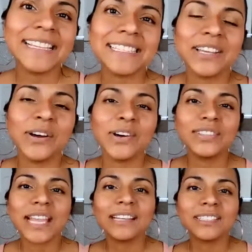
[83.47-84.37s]

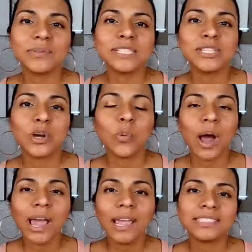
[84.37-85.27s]
So that's the reason
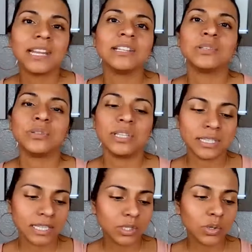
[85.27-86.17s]
why I started
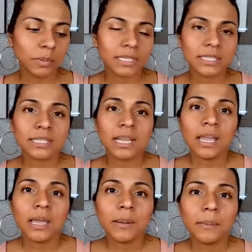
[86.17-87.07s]
today's digital business,
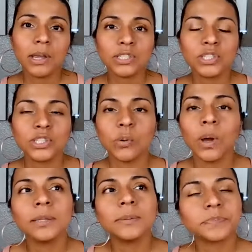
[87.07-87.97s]
because you know
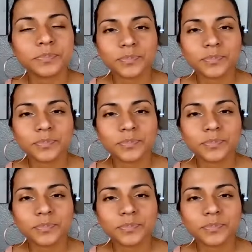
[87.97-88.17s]
what?